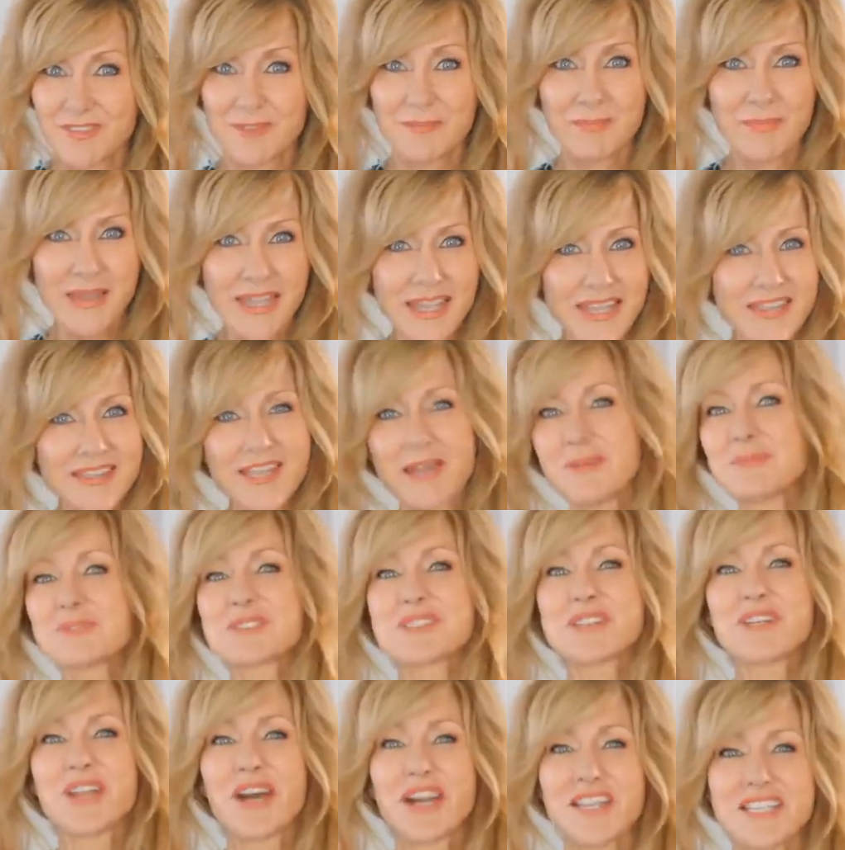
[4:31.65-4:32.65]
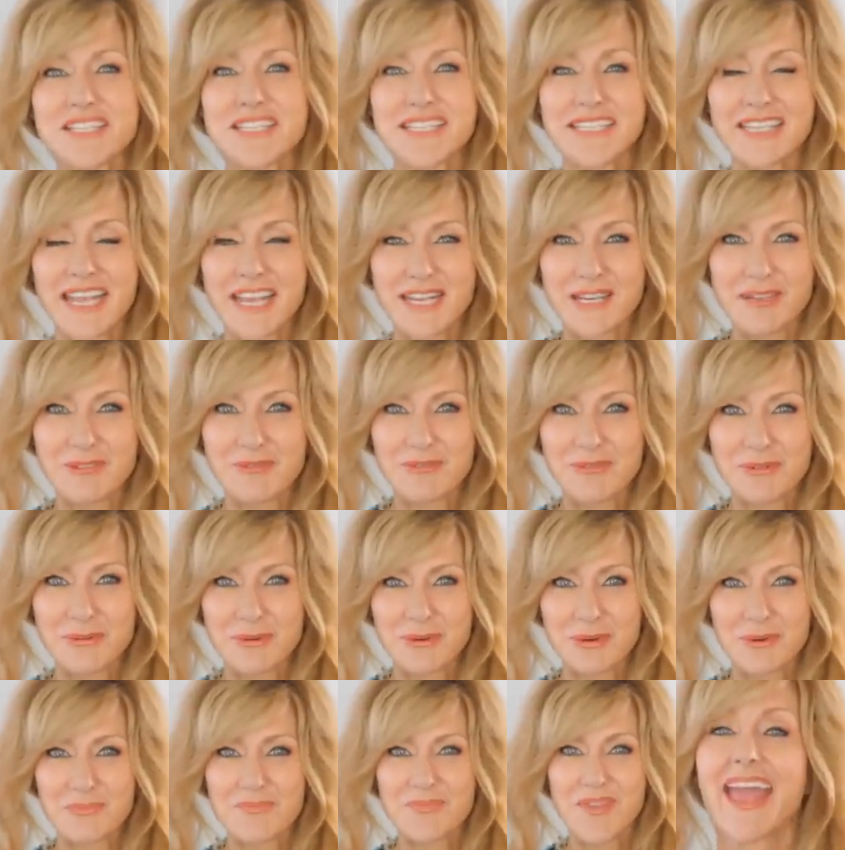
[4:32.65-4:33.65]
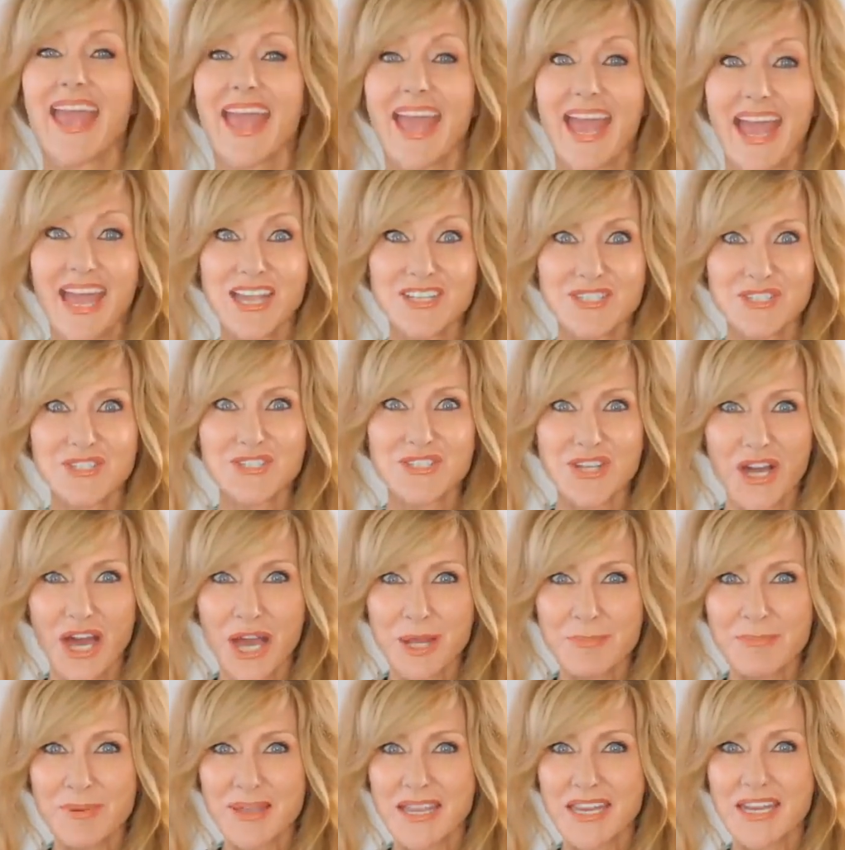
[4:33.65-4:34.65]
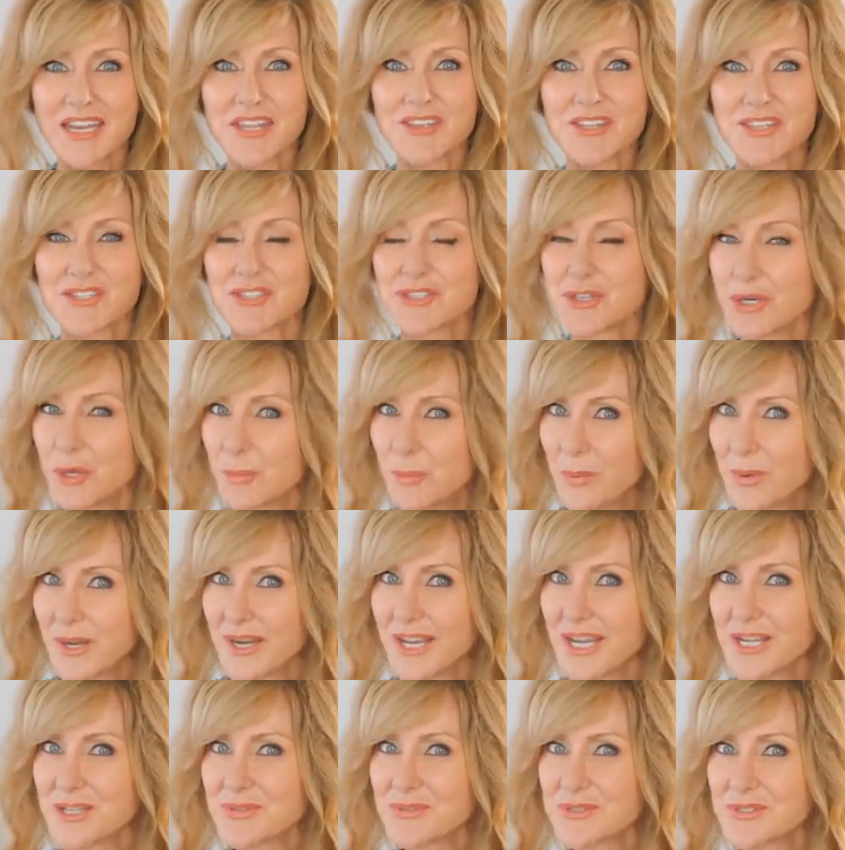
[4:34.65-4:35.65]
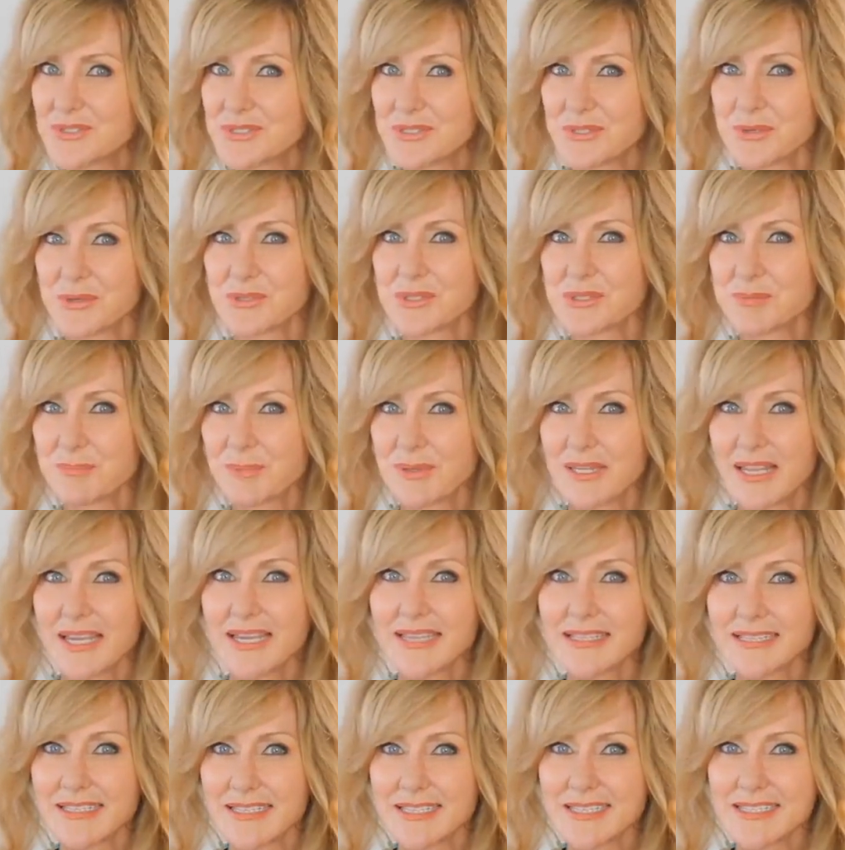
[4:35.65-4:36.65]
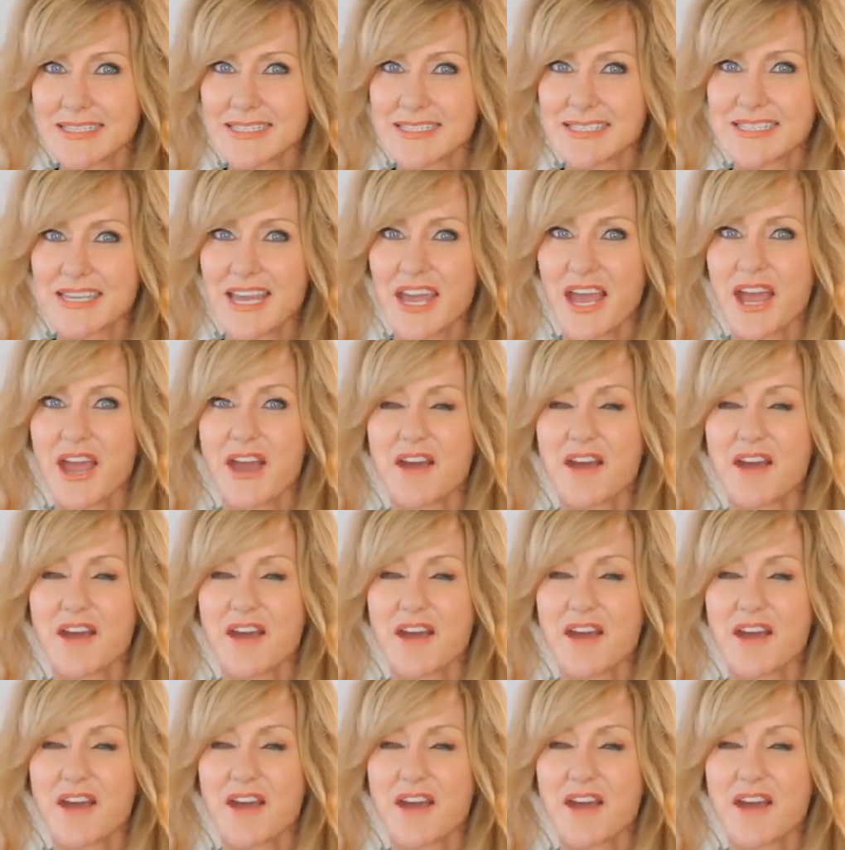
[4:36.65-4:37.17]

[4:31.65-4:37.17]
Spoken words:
For me, that was 1984, and you type in the top 100 songs playlist